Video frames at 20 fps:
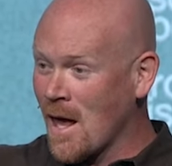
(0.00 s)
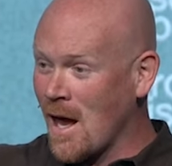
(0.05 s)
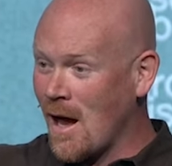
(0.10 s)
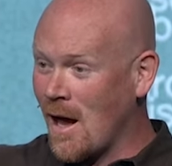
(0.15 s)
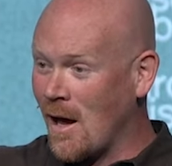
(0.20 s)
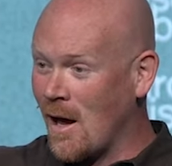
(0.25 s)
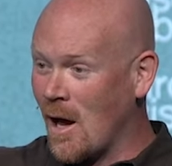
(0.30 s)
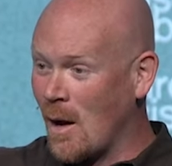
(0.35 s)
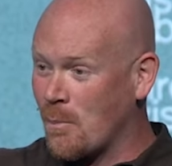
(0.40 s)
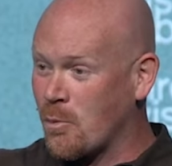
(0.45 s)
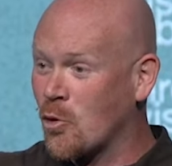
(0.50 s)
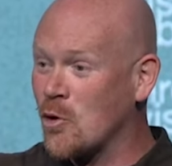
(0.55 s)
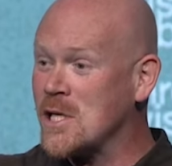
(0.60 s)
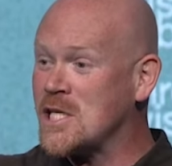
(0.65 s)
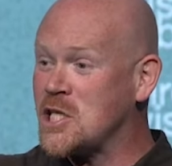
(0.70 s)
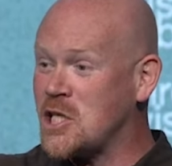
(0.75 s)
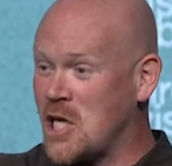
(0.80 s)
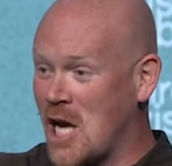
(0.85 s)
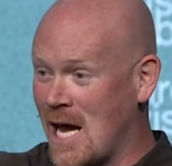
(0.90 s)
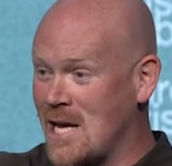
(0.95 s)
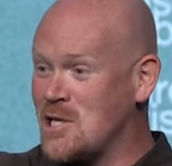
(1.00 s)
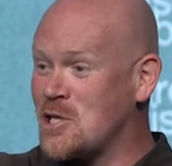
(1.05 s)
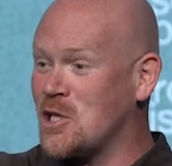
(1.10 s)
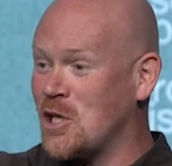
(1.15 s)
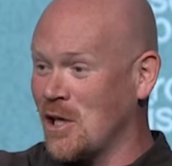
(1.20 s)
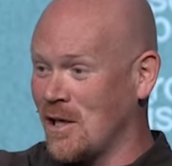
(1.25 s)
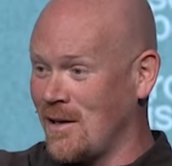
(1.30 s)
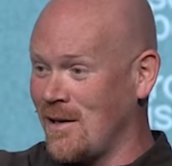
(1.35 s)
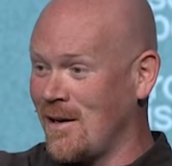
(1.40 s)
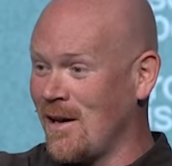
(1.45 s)
uh,
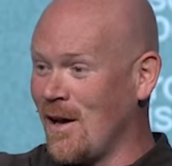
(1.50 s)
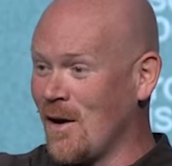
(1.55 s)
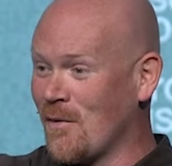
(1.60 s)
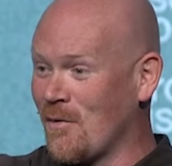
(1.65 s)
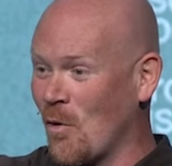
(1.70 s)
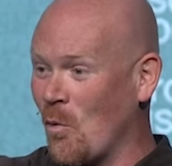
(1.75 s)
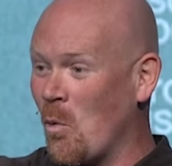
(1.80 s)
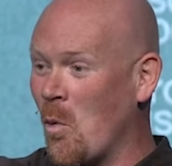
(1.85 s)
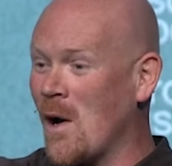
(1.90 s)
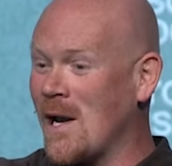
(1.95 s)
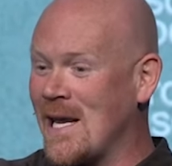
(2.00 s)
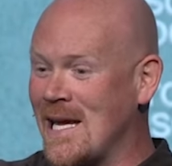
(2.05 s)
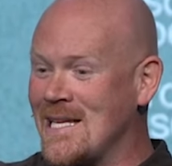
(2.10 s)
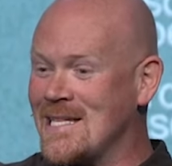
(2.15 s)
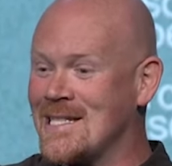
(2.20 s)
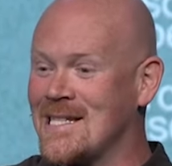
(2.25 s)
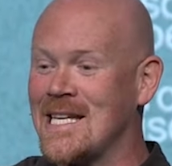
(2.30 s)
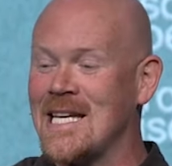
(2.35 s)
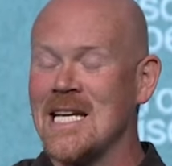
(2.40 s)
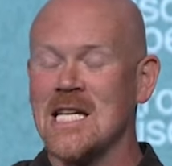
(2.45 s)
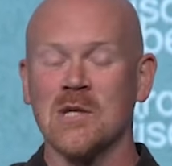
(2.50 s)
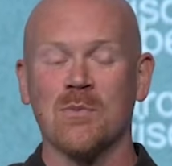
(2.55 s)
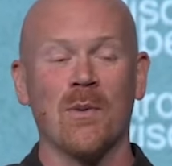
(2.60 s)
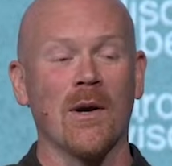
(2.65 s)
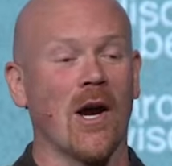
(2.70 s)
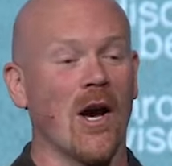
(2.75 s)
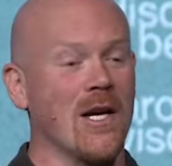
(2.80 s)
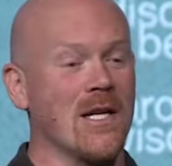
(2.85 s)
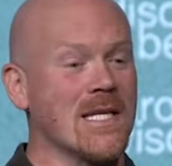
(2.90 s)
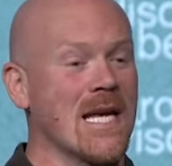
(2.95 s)
appreciation for what he sees
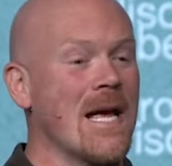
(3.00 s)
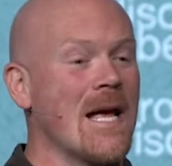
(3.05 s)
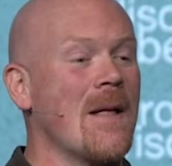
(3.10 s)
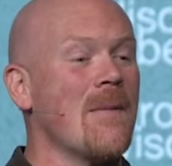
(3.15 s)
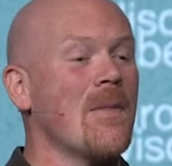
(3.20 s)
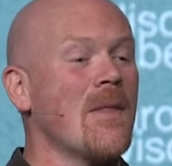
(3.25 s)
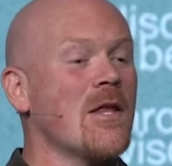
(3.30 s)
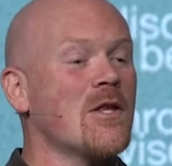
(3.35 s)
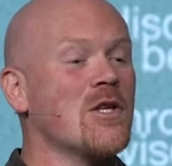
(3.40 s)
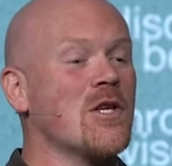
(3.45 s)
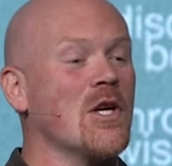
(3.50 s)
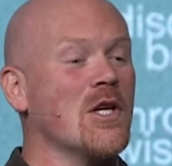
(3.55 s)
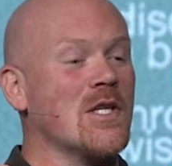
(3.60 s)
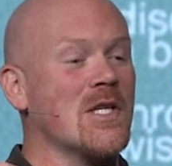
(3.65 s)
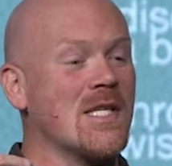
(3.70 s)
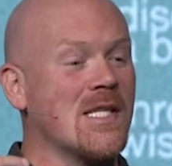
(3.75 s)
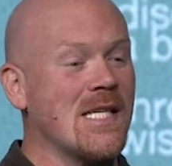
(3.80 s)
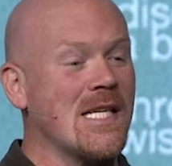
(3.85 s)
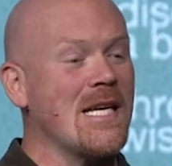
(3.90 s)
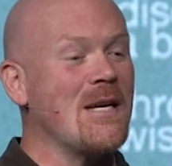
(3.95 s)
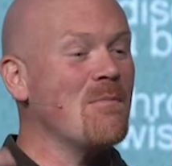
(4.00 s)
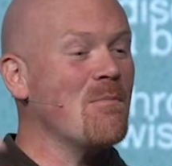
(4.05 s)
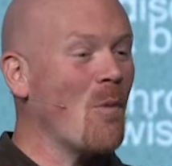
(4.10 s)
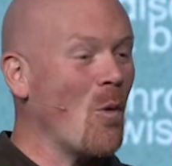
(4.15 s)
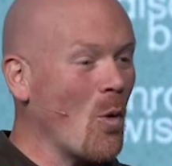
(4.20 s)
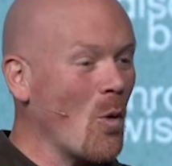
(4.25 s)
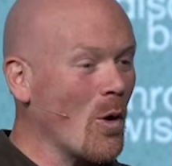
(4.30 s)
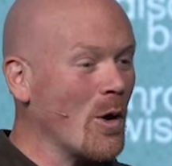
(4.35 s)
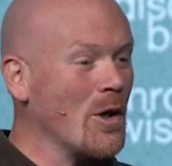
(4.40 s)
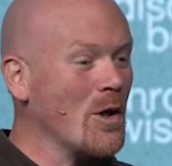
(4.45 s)
because to see
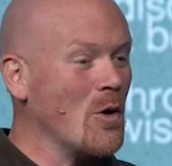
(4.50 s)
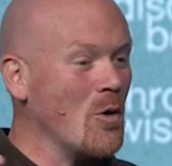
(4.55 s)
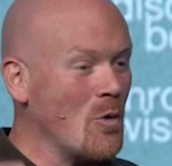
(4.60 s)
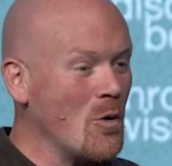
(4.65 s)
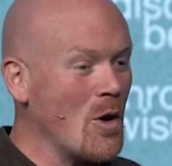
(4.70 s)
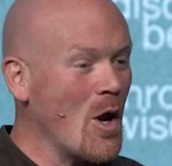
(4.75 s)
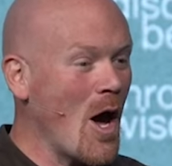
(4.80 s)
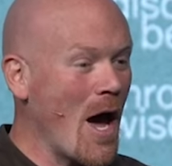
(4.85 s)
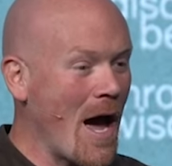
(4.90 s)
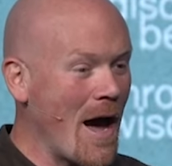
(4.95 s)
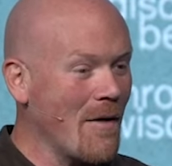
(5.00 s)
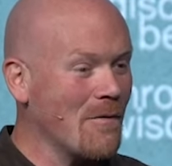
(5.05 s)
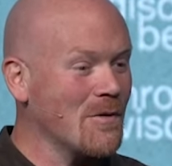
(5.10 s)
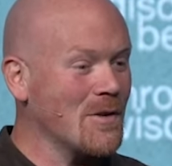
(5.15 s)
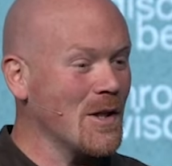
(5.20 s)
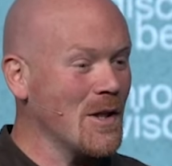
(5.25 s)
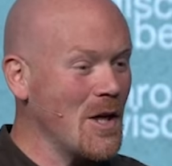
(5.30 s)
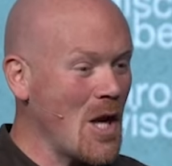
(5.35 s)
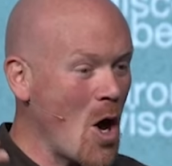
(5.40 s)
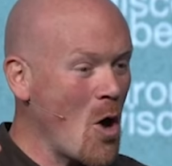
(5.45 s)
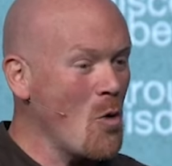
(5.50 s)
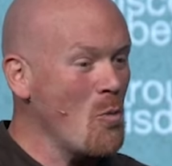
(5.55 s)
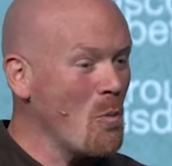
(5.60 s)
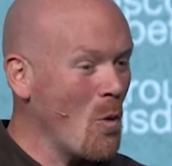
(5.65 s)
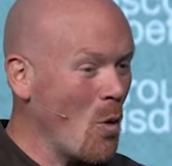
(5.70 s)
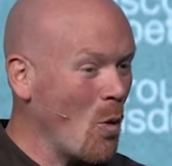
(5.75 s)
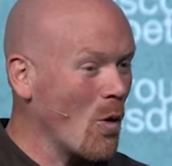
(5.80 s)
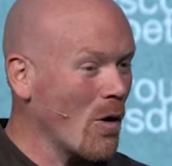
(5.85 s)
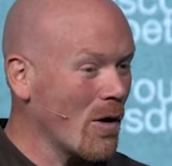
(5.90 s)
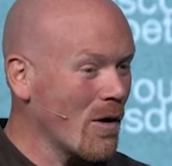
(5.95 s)
more, you have to know
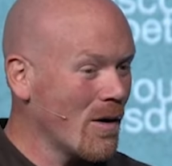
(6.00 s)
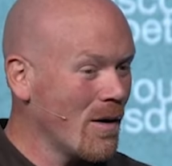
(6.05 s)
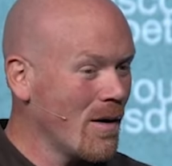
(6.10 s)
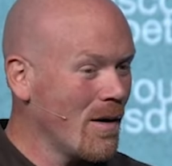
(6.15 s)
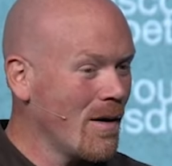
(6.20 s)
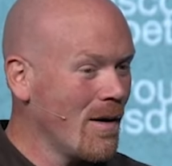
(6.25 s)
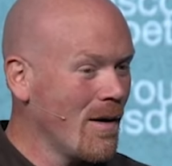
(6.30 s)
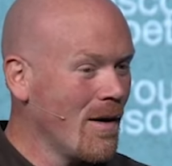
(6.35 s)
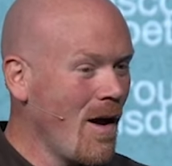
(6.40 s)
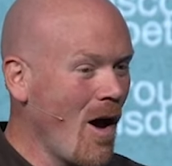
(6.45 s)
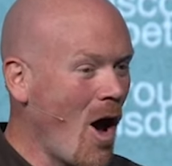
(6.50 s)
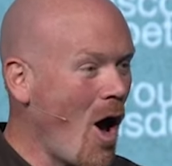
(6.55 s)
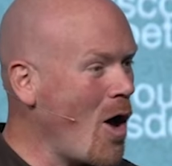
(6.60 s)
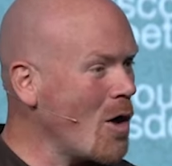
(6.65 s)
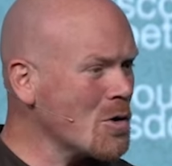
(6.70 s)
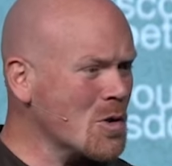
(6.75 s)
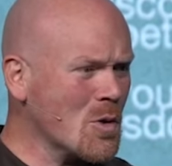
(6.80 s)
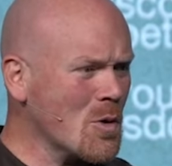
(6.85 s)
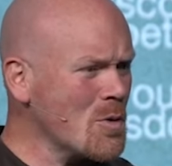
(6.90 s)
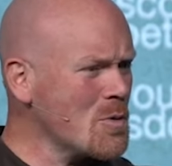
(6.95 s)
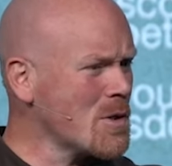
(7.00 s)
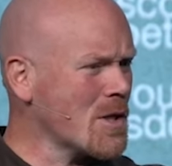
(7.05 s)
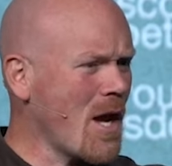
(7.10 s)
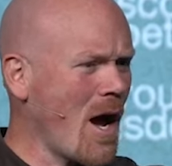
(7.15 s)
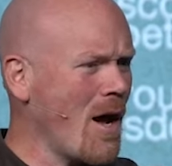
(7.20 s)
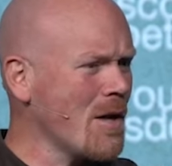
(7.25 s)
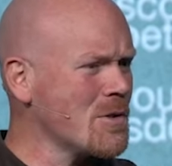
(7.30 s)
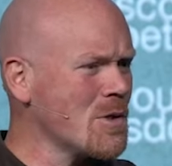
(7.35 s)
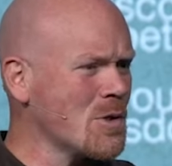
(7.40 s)
more all truth's God's